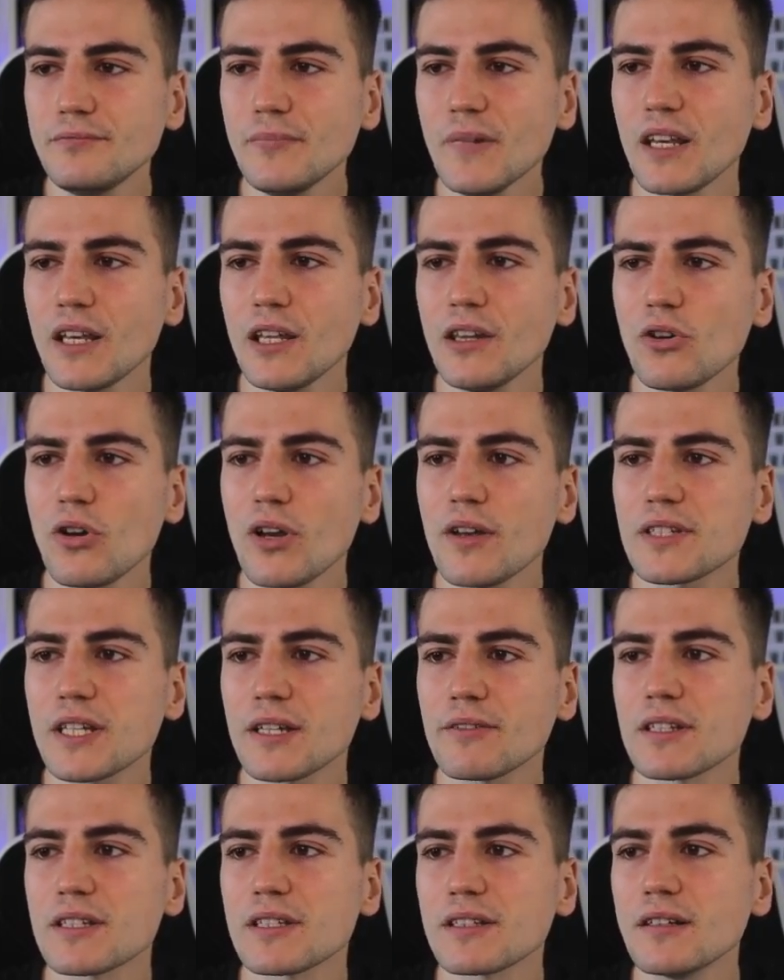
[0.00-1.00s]
King to
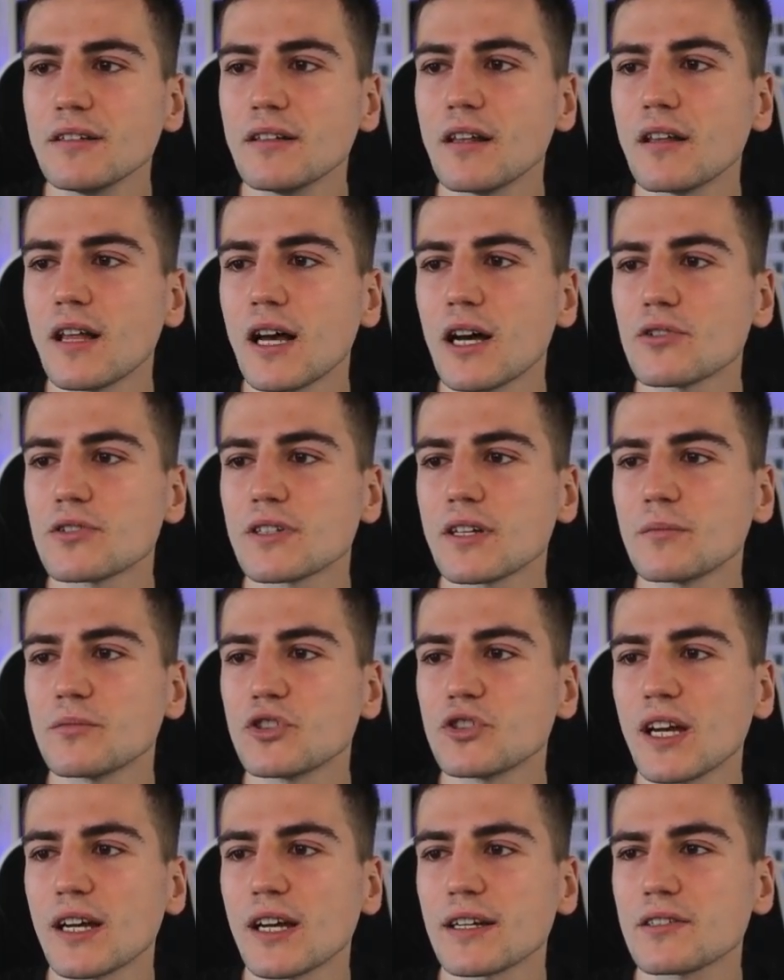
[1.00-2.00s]
f7 still allows some
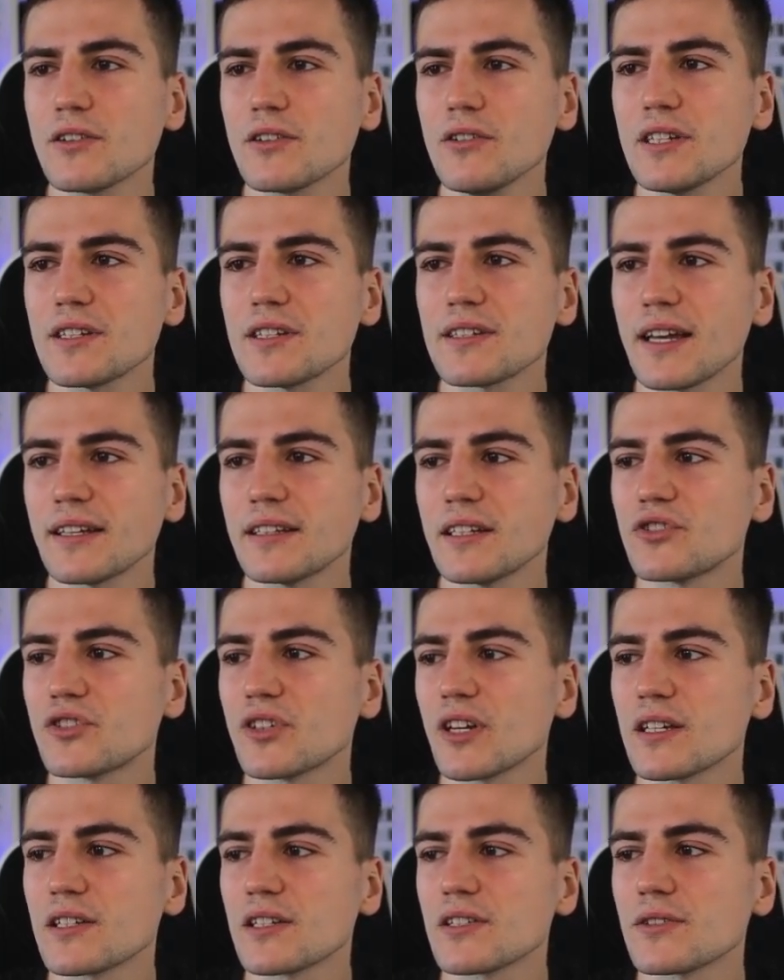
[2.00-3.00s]
checks, so I decided
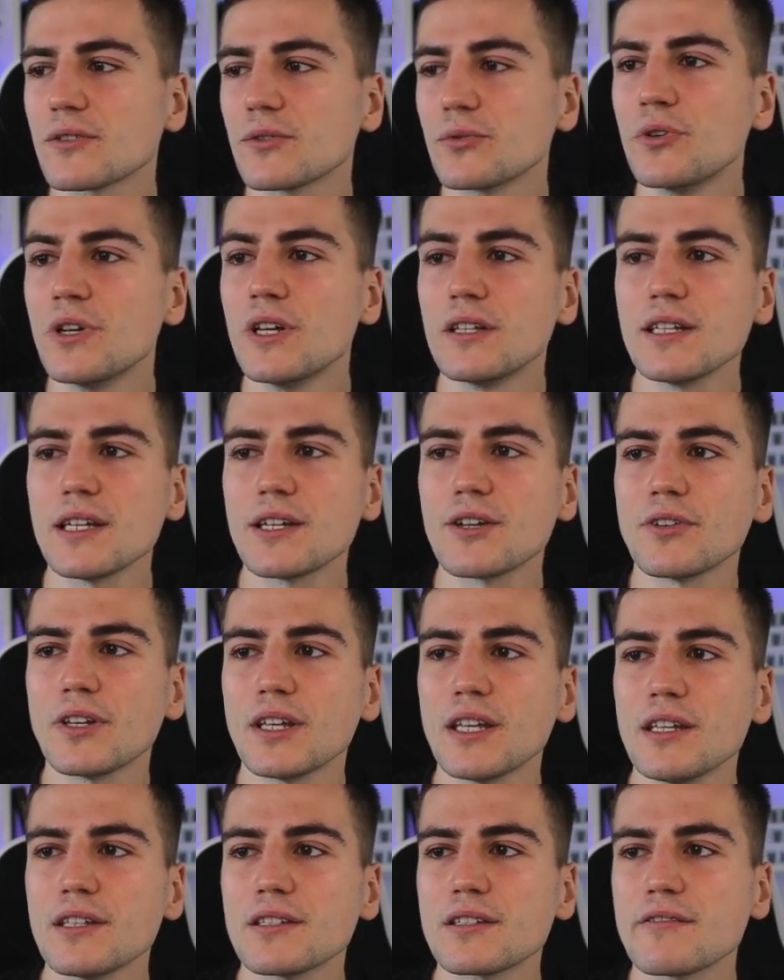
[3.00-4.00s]
just to take on
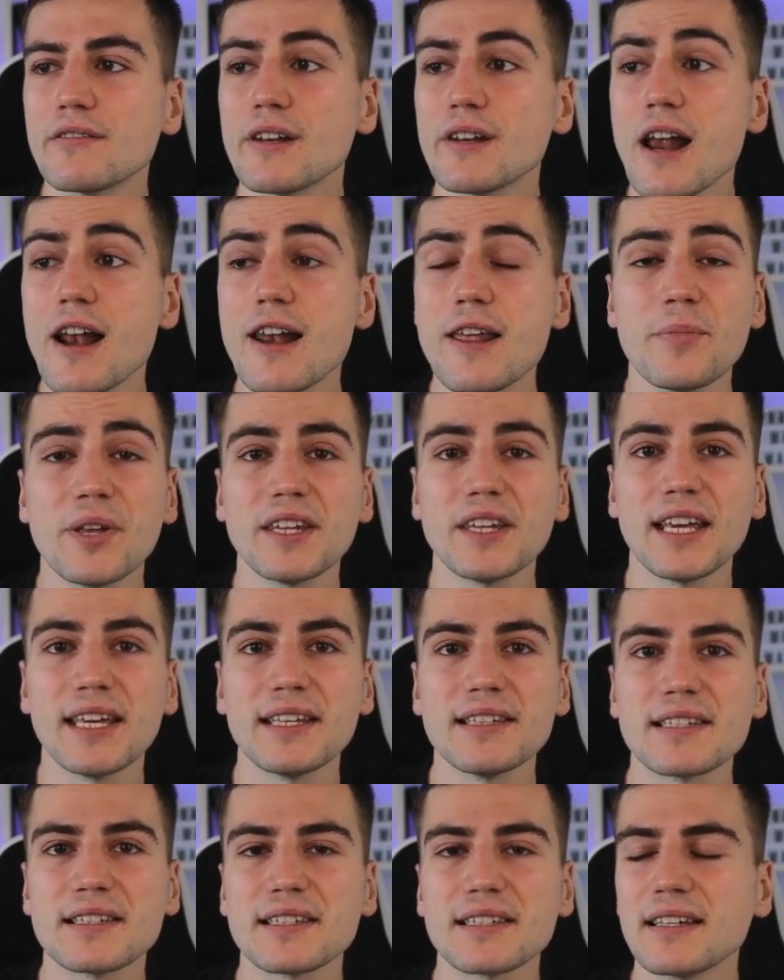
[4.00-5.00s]
e3,
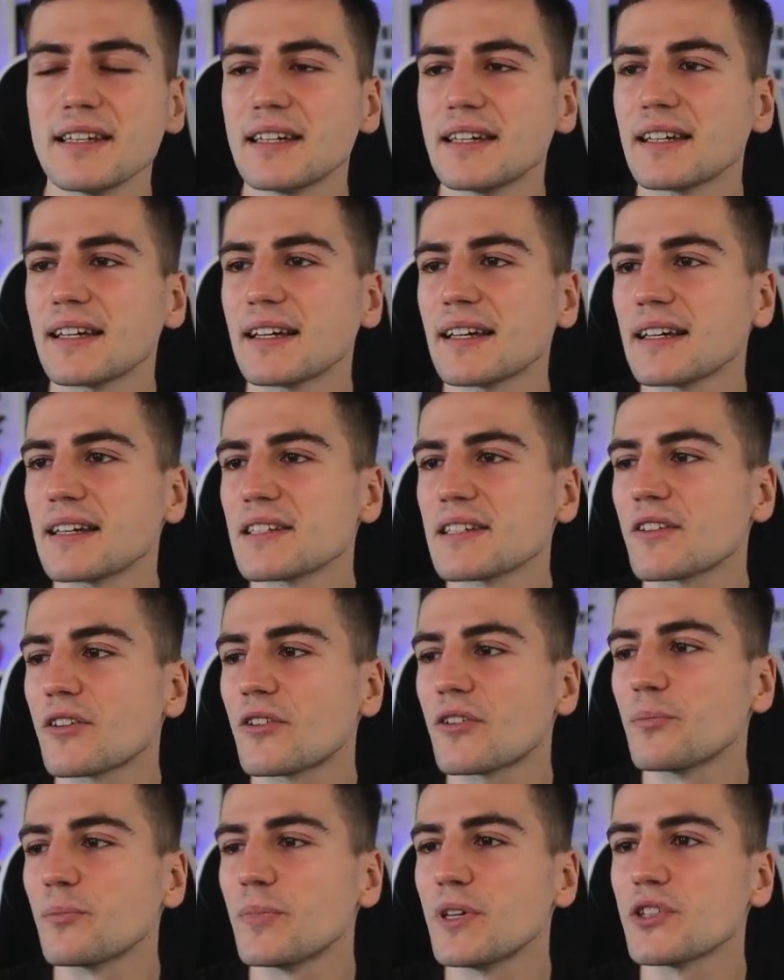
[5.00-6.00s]
eliminate this
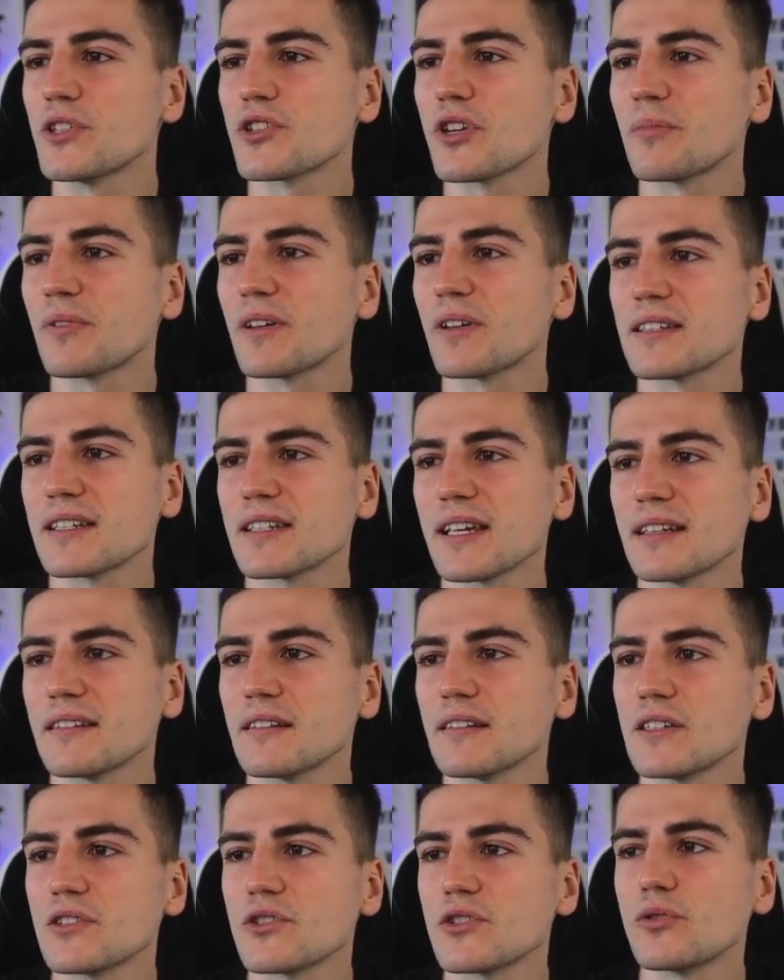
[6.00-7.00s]
strong bishop, and
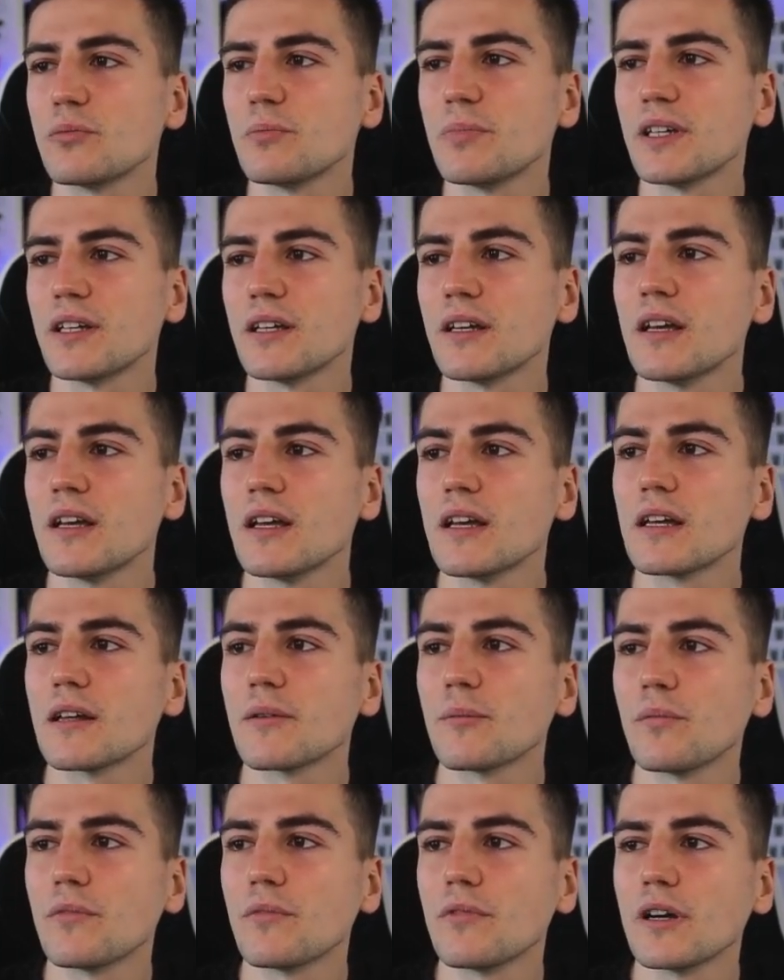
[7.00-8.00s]
then it should be
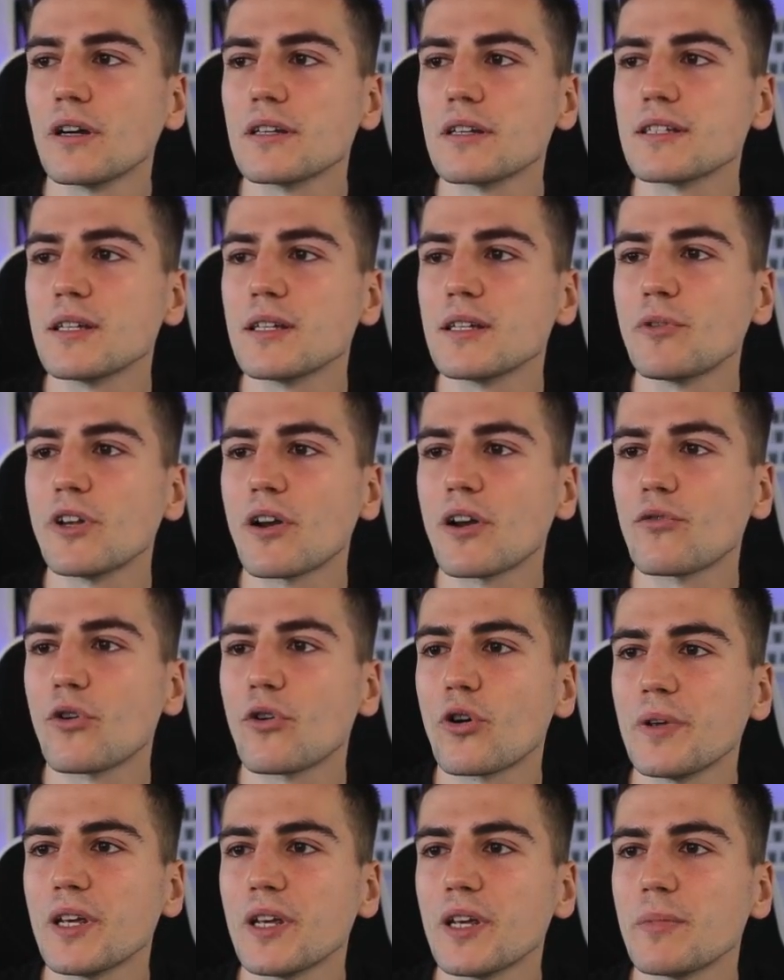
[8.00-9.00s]
simpler
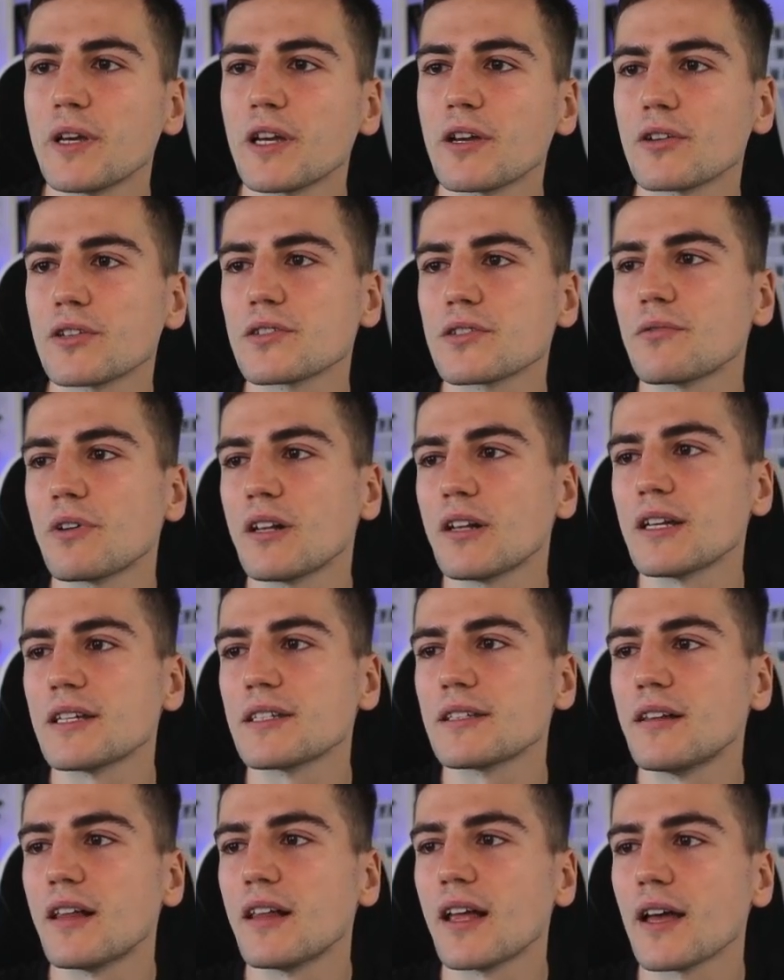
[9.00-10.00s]
for me because, well, I
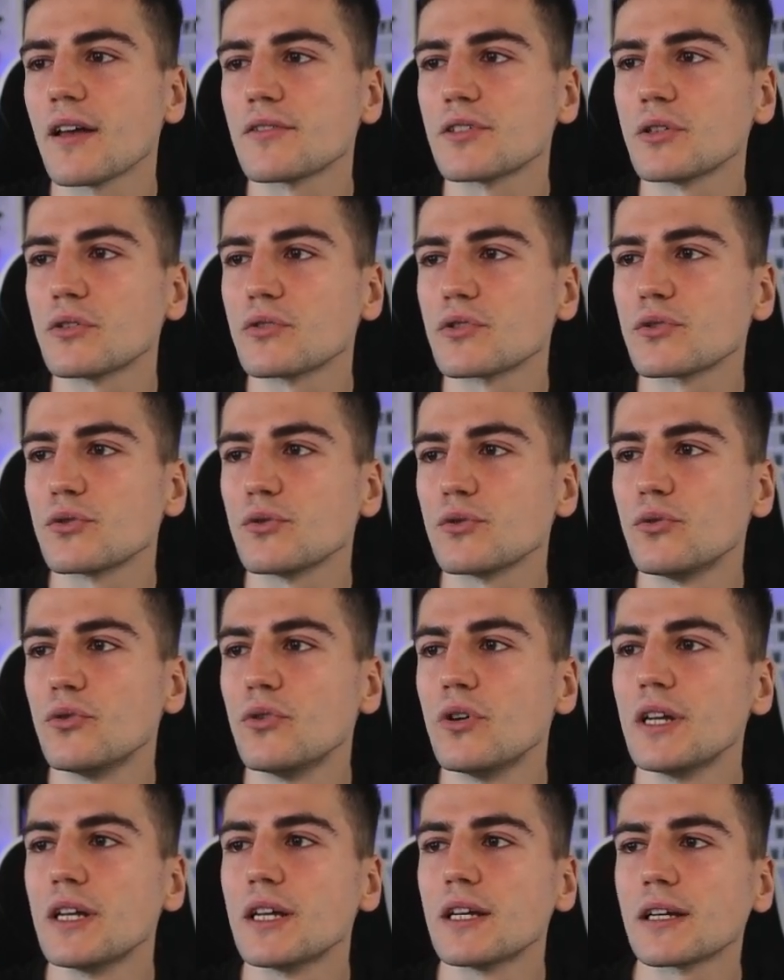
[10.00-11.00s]
still have those
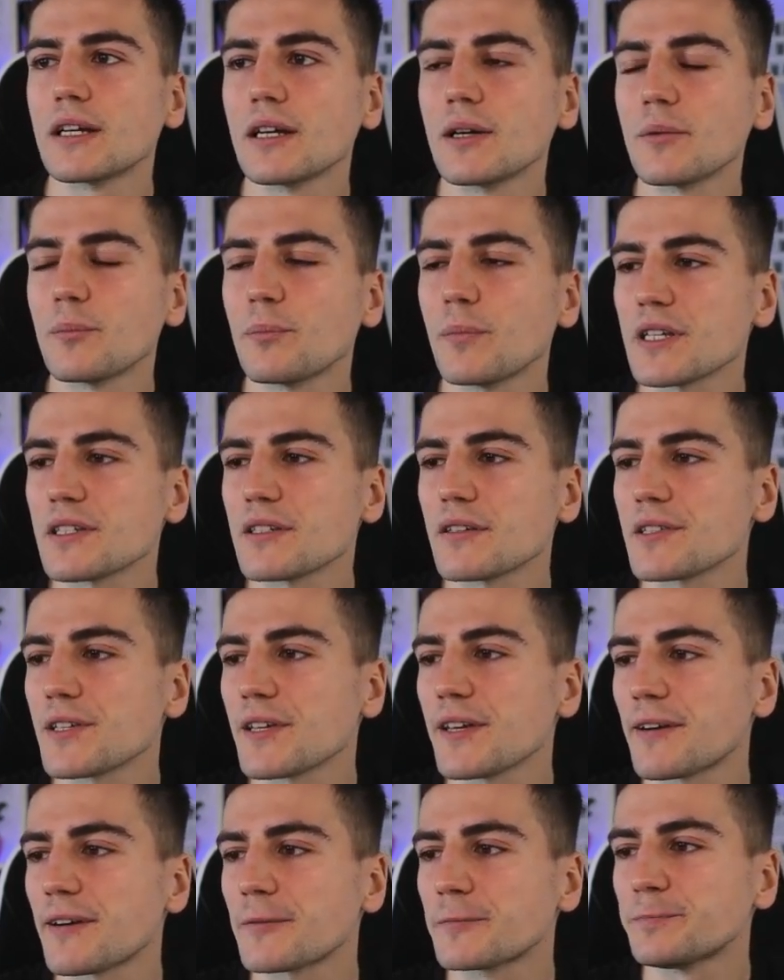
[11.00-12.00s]
two passers
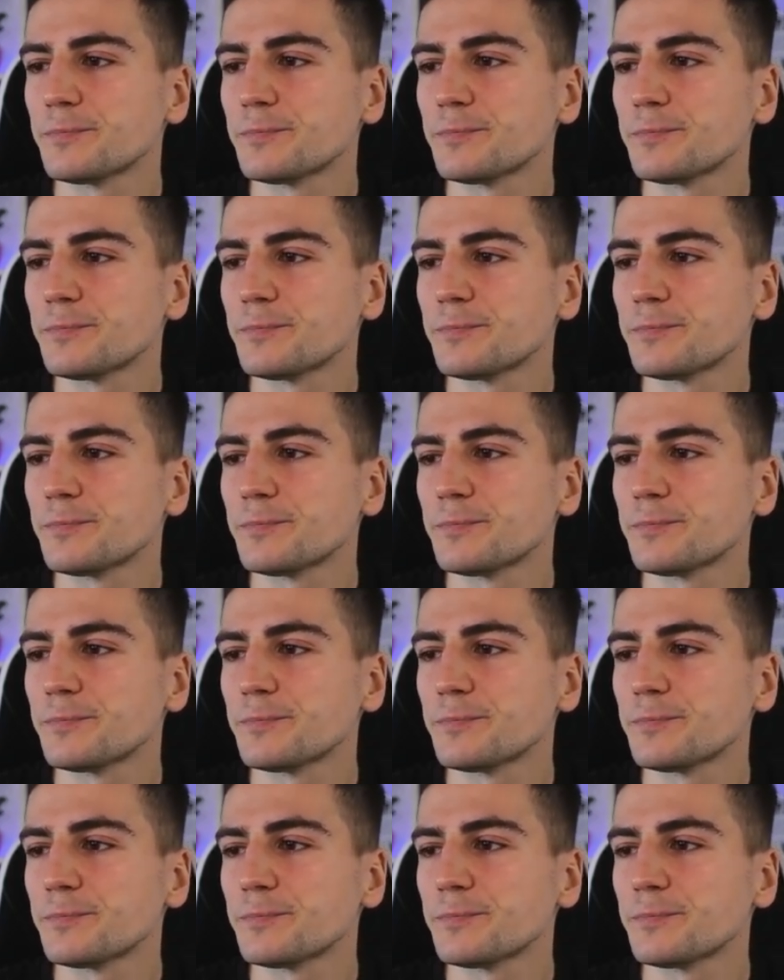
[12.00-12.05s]
here.